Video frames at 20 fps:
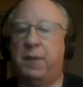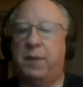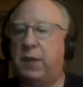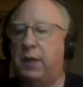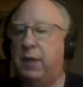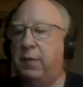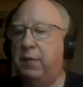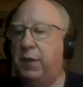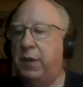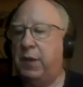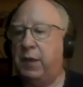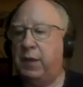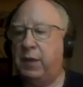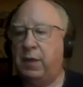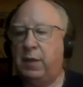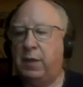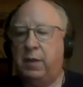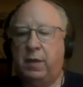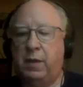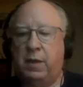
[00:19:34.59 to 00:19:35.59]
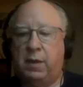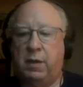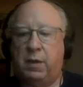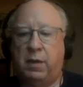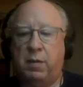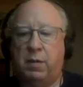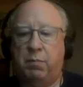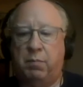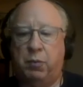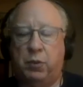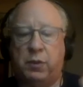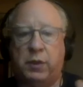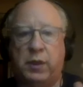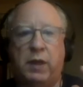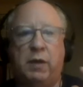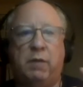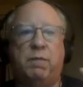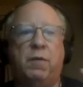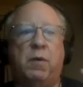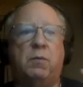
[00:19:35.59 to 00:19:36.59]
and then put the
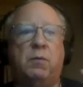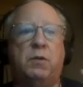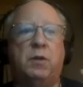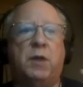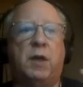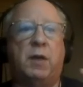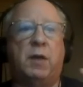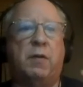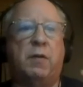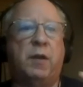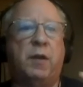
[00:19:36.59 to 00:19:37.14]
headphones on,